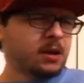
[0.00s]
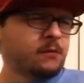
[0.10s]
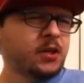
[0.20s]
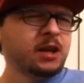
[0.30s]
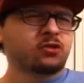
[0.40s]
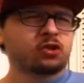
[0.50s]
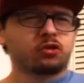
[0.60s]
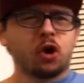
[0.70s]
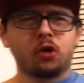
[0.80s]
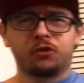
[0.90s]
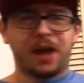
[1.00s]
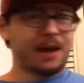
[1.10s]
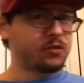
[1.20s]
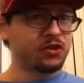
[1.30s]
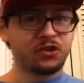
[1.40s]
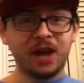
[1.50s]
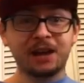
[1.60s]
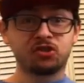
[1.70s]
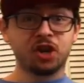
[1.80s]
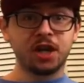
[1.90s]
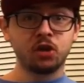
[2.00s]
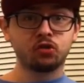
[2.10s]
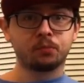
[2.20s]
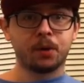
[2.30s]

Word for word: And if these trolls have such a huge